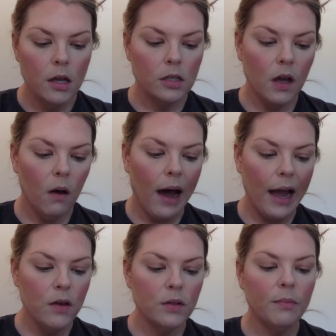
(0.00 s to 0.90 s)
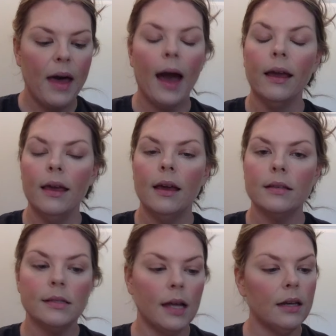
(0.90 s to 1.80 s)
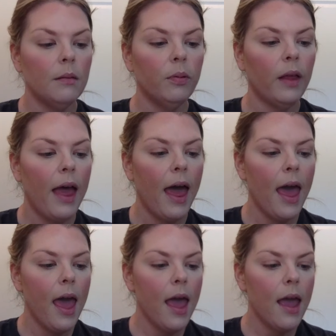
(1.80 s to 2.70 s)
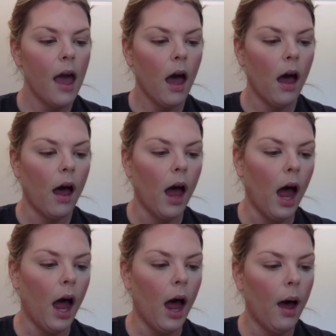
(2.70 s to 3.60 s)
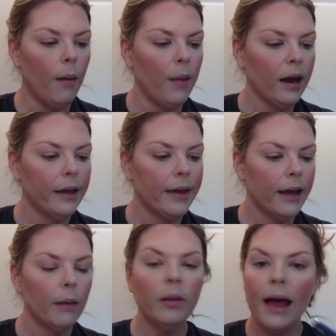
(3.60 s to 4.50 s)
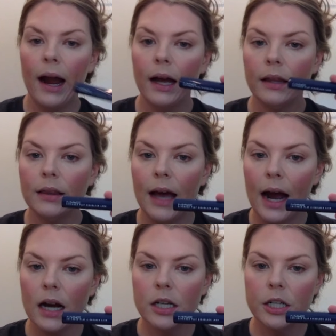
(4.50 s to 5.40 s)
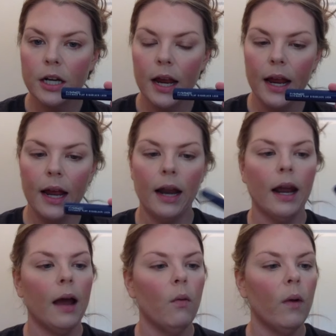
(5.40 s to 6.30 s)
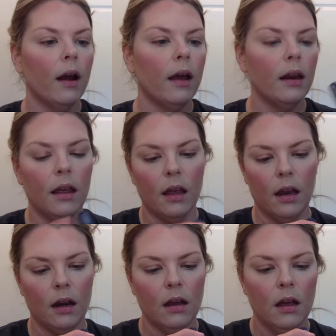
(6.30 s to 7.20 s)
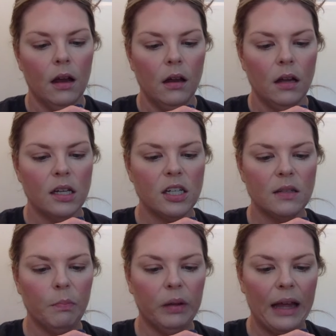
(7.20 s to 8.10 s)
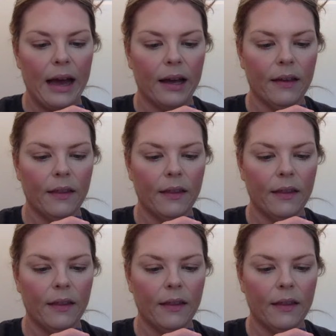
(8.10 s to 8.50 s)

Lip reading: So I use MAC Extended Play Giga Black Lash, and I wear it in, it's just black.